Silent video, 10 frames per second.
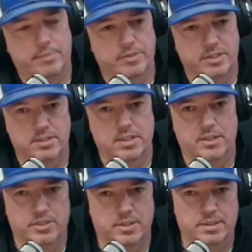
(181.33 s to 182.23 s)
up for
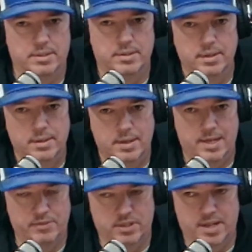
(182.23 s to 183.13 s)
discussion and
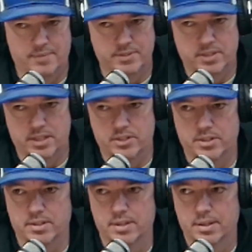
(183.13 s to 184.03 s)
have good
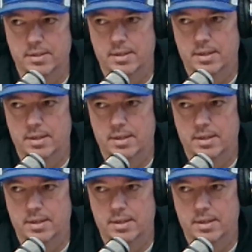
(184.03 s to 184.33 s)
conversation.